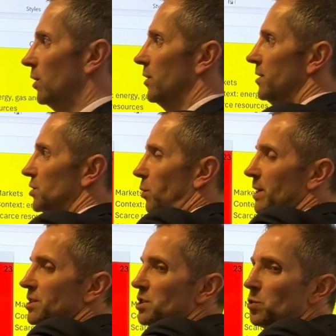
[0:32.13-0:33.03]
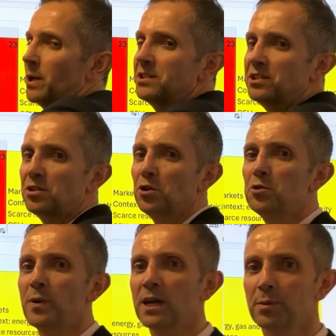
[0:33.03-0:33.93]
the 2022
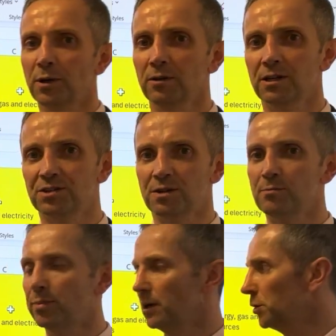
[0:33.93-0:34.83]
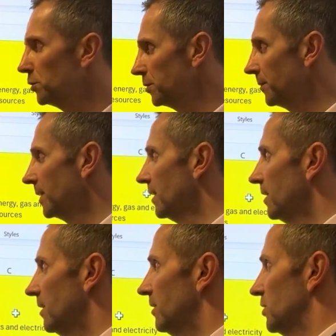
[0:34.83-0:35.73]
paper is in blue.
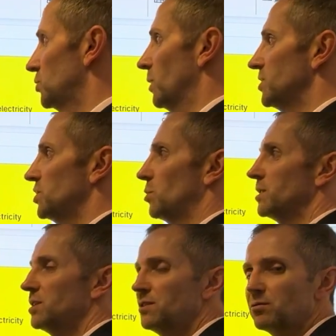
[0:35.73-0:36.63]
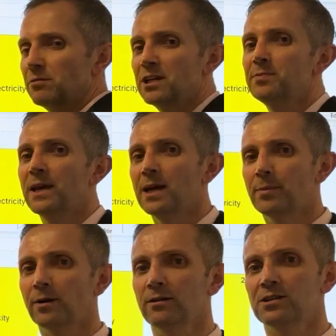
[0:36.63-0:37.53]
The 2023
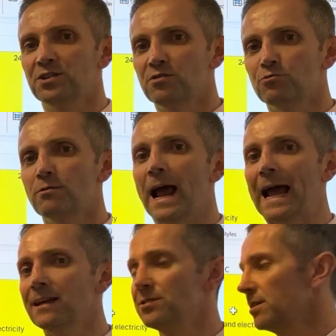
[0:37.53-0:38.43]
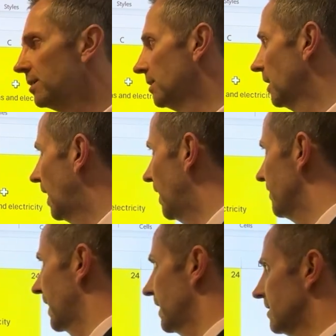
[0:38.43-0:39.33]
paper is in red. And
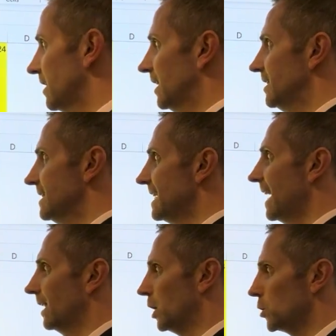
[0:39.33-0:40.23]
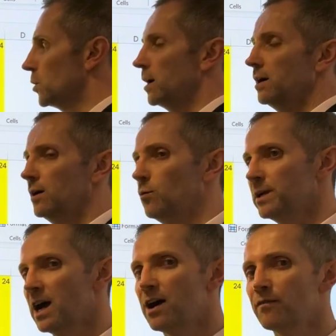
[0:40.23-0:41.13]
then in yellow,
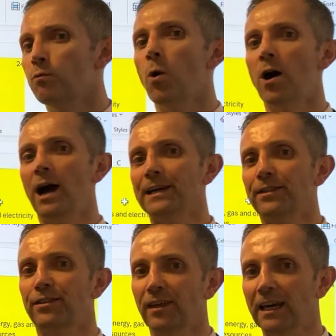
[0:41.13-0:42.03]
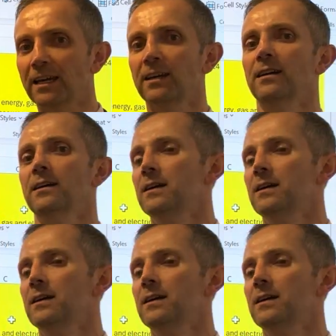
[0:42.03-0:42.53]
we have what I think